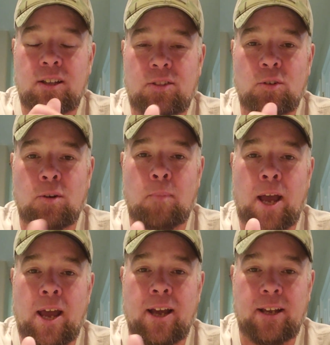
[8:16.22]
through a
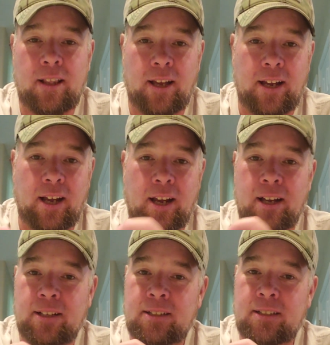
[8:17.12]
mag, like I
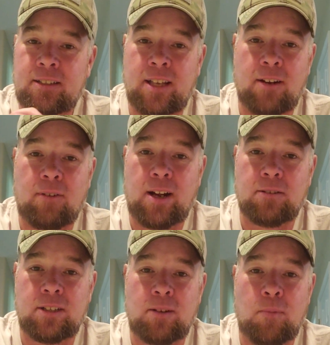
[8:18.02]
got 10
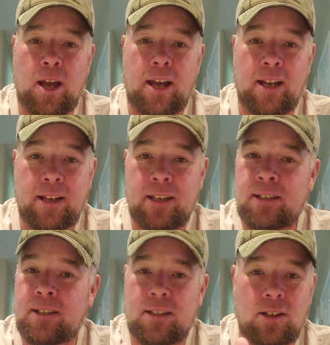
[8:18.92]
rounds in a mag.
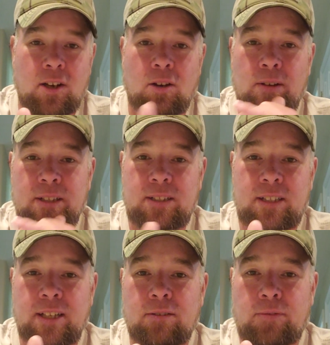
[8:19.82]
No, it's
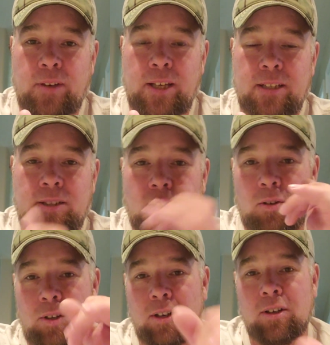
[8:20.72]
single feed.
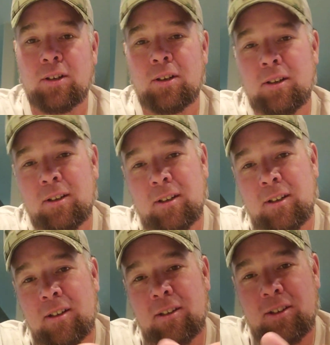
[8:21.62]
So you're
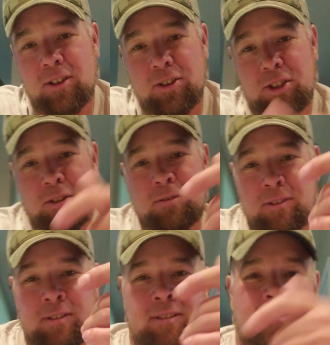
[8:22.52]

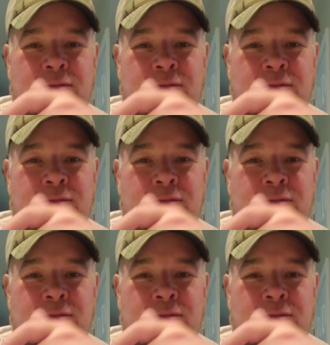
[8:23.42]
shooting,